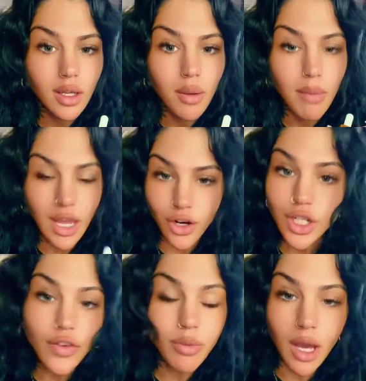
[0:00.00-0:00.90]
make
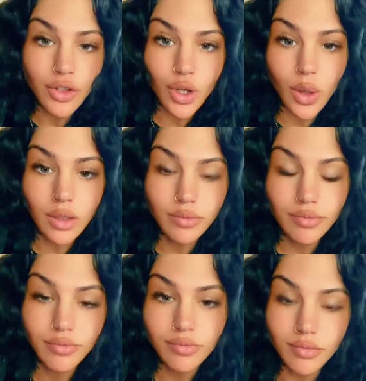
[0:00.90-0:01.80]
yourself some boundary oil,
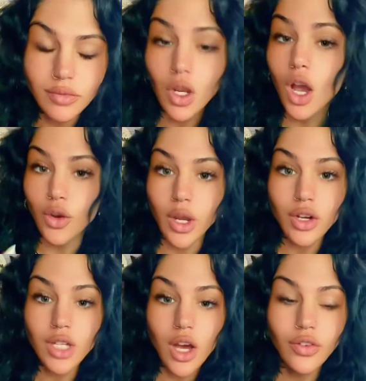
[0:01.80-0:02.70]
anoint
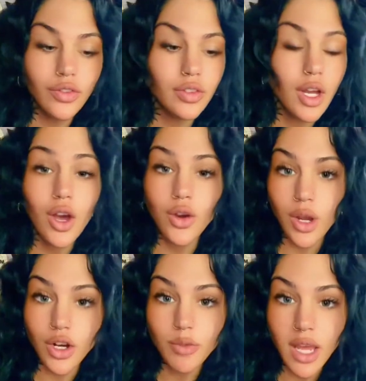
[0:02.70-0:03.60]
yourself, anoint
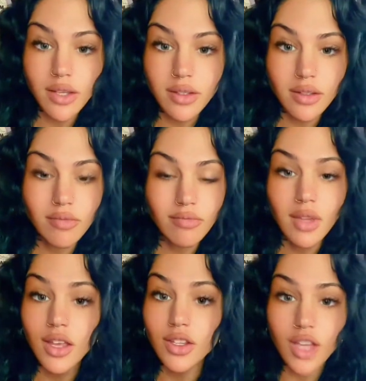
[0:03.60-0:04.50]
your space,
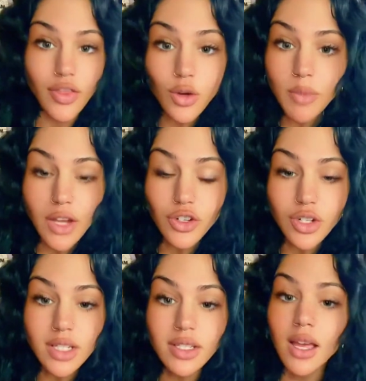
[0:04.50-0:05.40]
set those
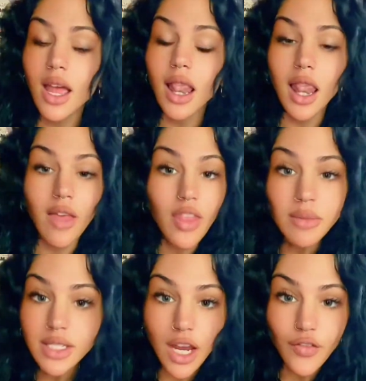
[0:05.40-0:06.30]
boundaries, let them
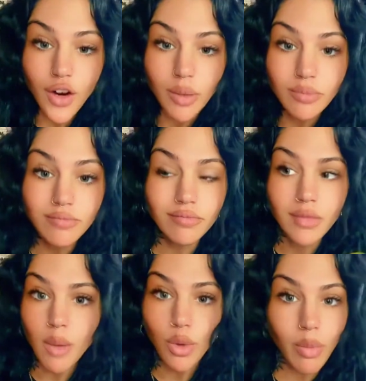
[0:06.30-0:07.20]
stand firm,
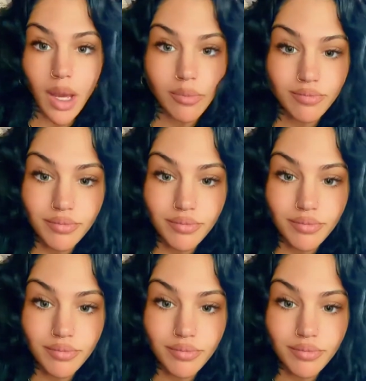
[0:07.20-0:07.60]
and boom, bam.